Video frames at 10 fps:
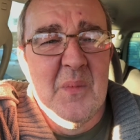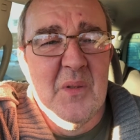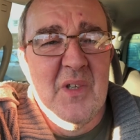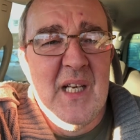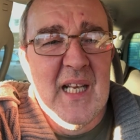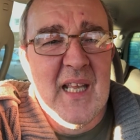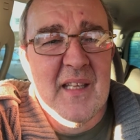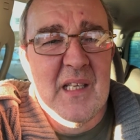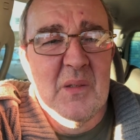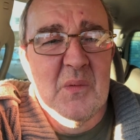But really, I
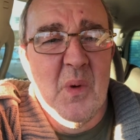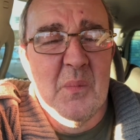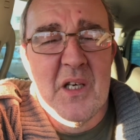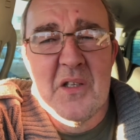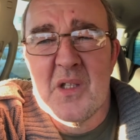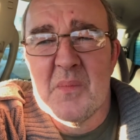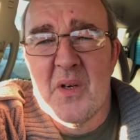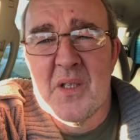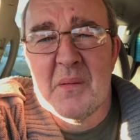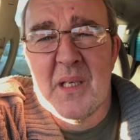think what I'm going to do
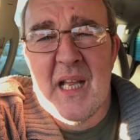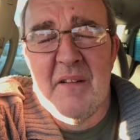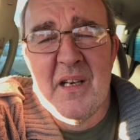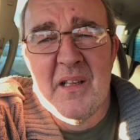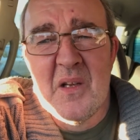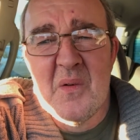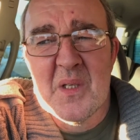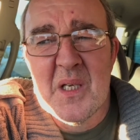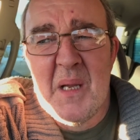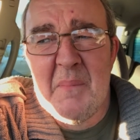tomorrow is I'm going to get rid of
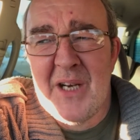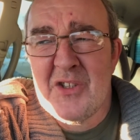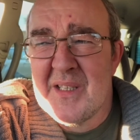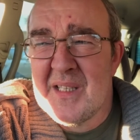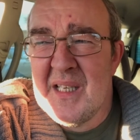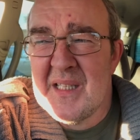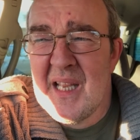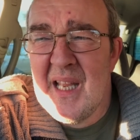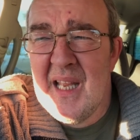those mattresses.